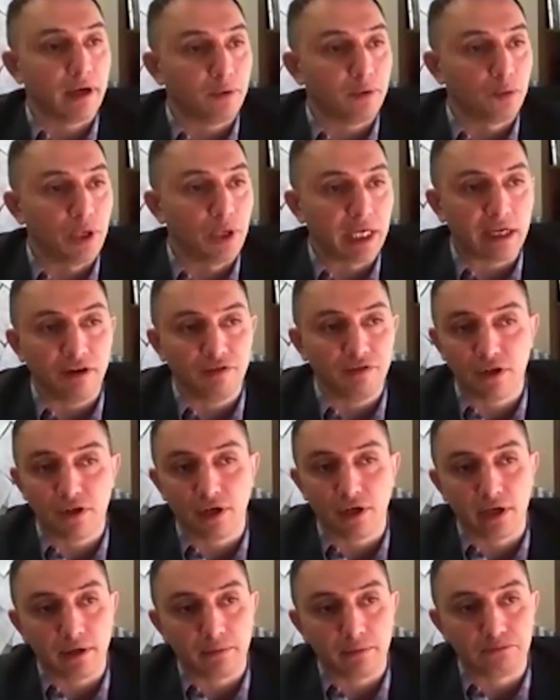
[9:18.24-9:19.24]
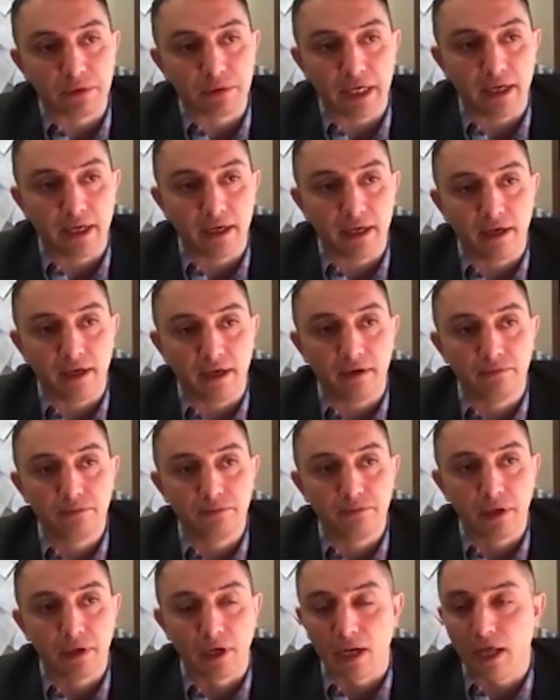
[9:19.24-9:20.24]
We cover
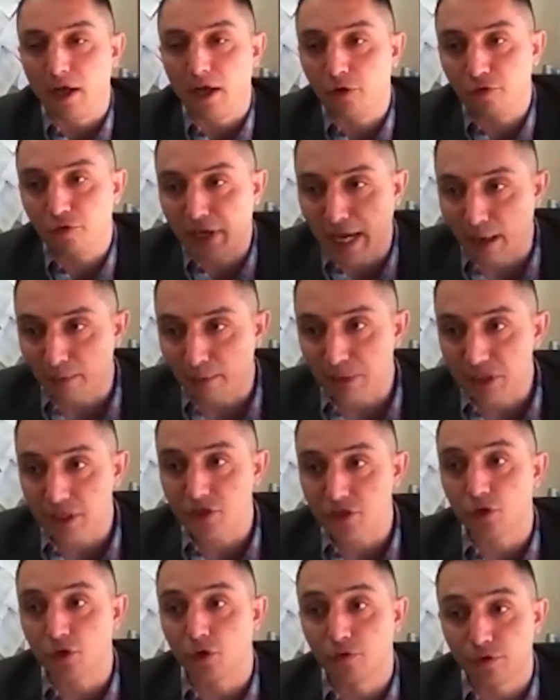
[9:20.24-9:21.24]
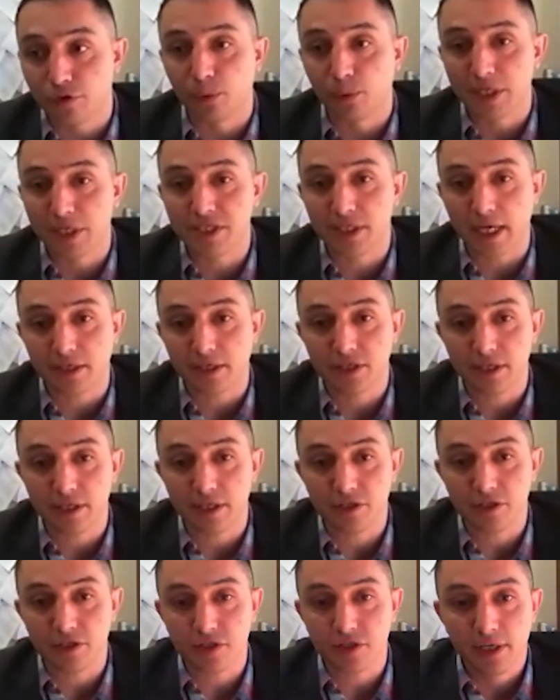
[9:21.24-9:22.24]
a lot of campuses over West
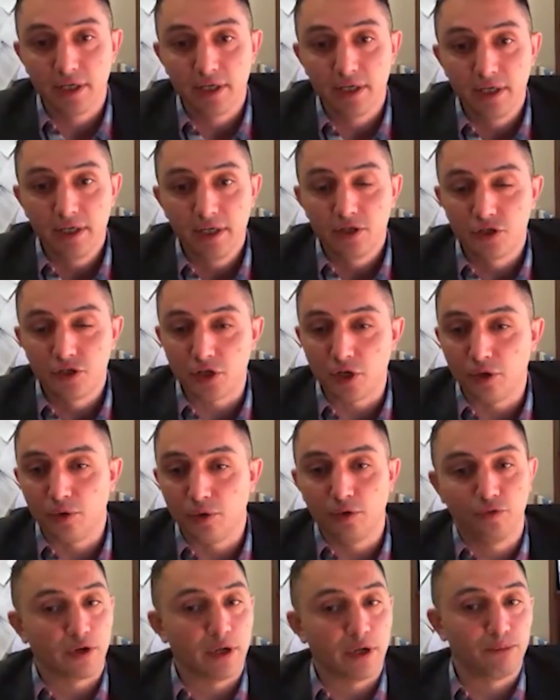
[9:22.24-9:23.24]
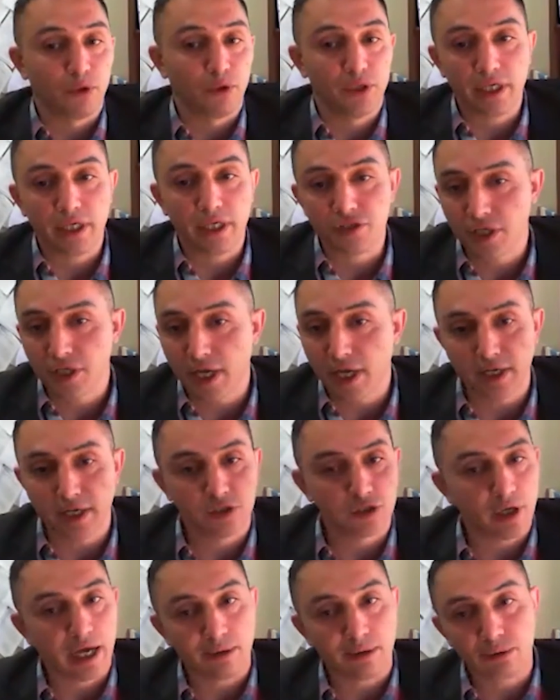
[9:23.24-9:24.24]
Texas. So from Odessa
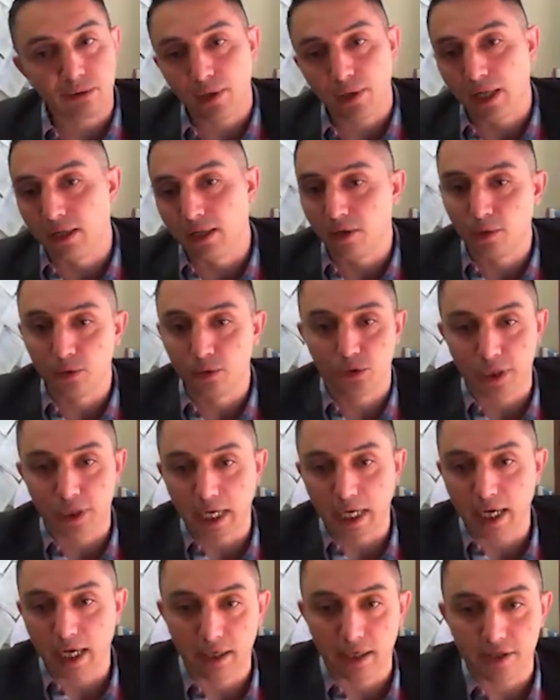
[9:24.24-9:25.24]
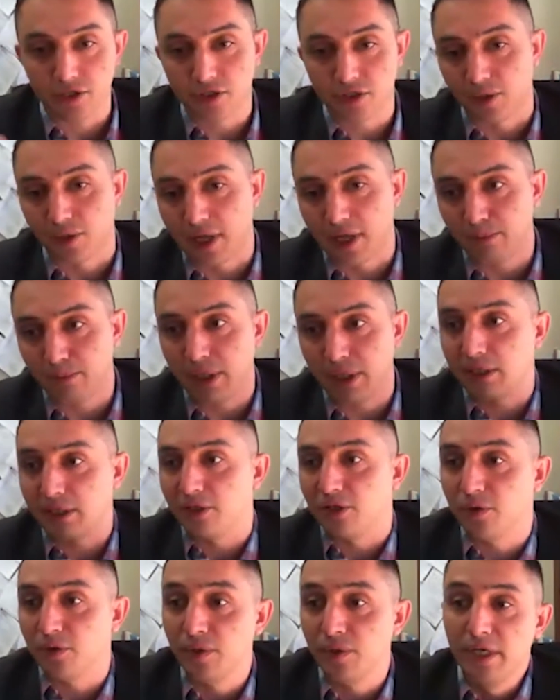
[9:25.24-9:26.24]
to Amarillo to Dallas to Lubbock,
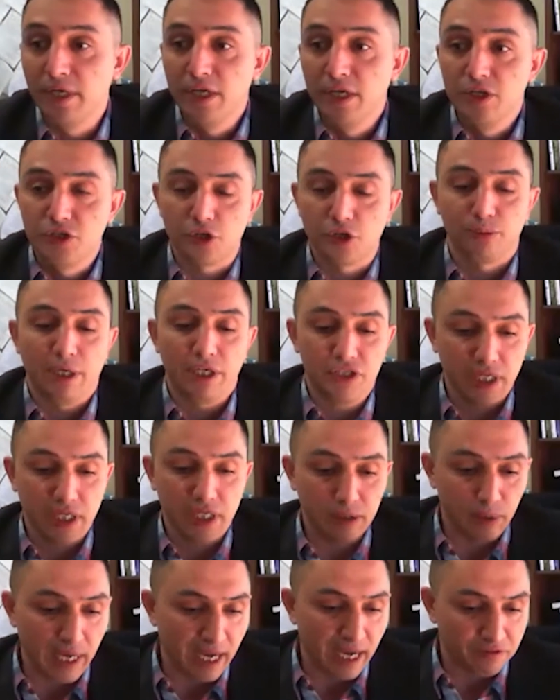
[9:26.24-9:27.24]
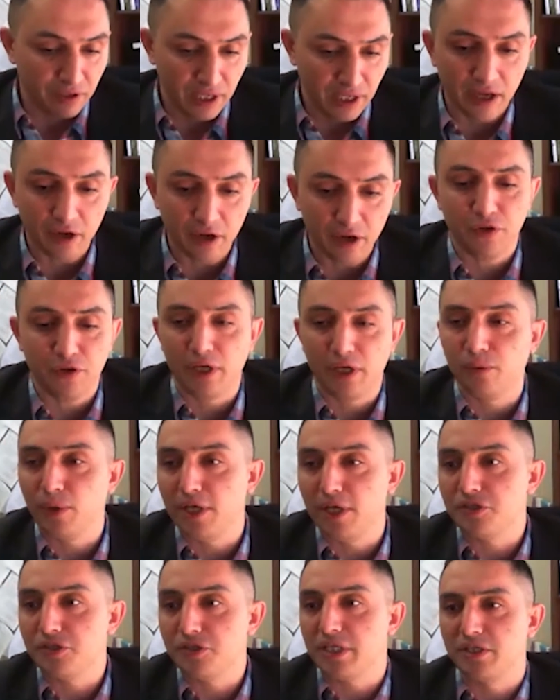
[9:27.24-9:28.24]
So basically, we have a lot of
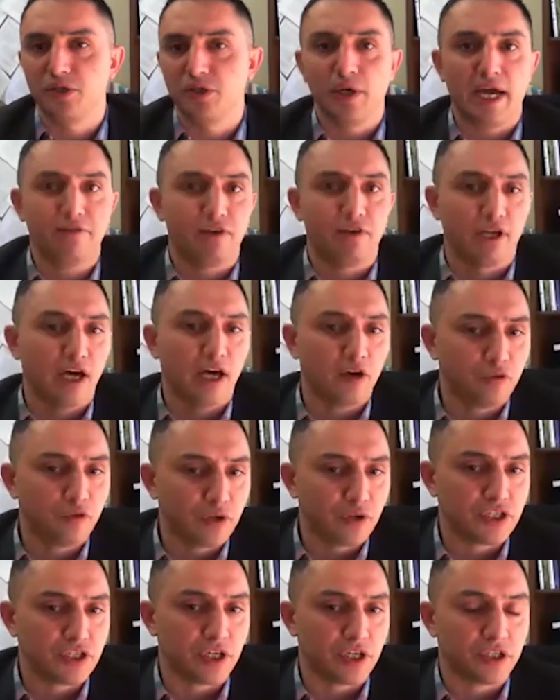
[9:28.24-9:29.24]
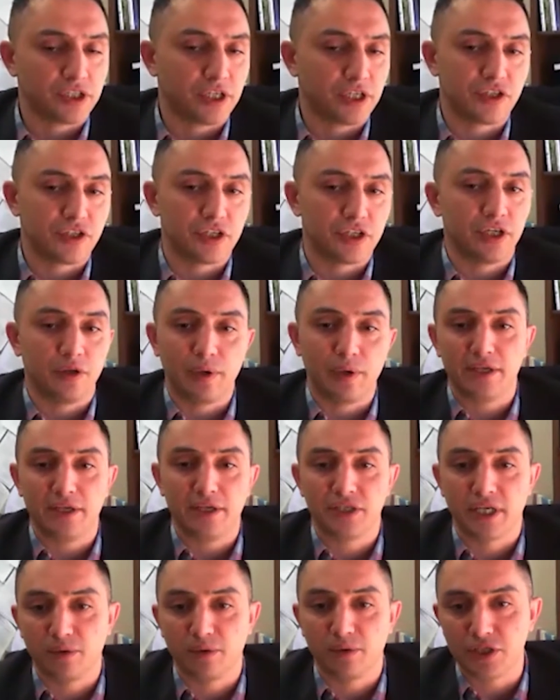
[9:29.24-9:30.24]
requests, and you have a lot of researchers,
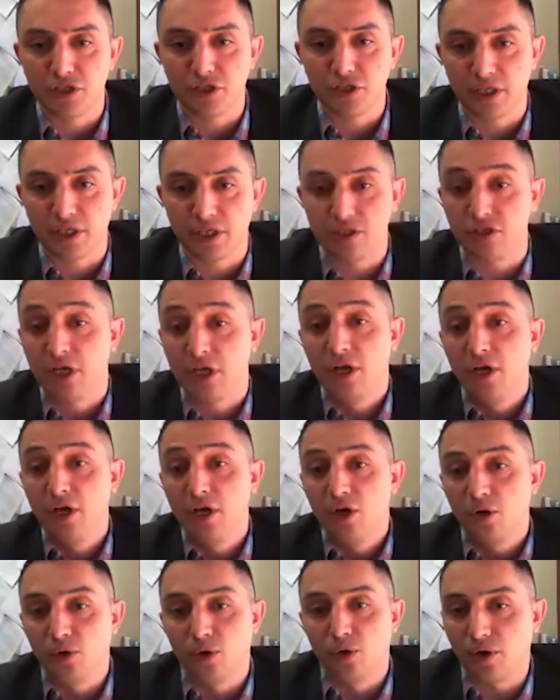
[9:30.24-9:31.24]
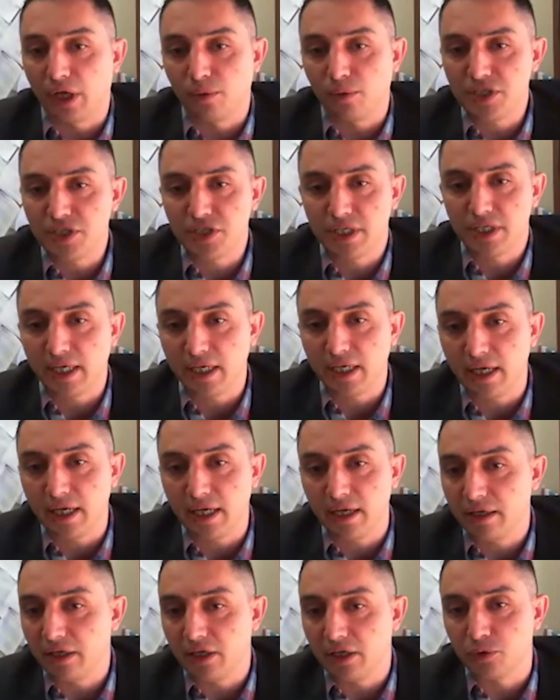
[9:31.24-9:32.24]
asking questions, or requesting,
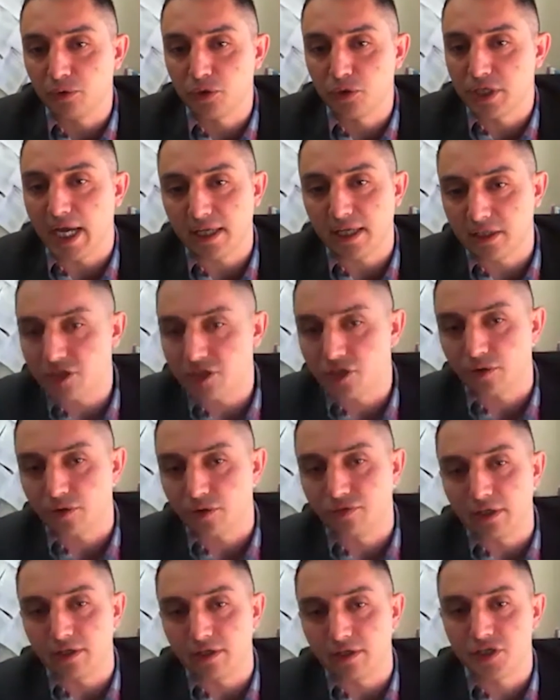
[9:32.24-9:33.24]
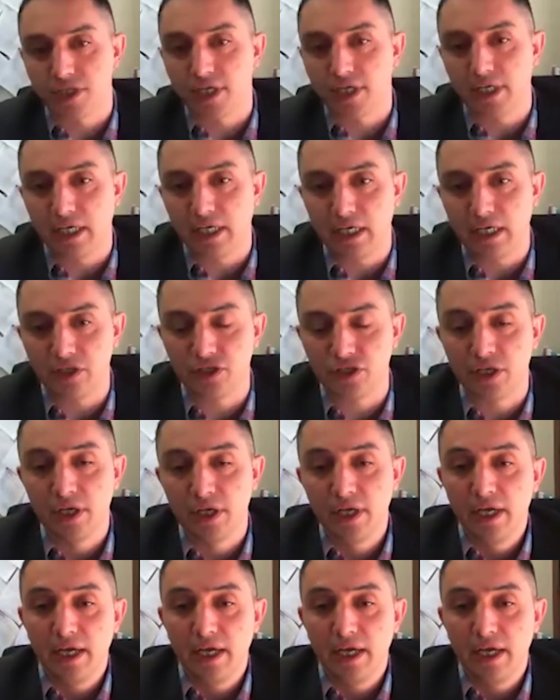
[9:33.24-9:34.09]
status of their studies,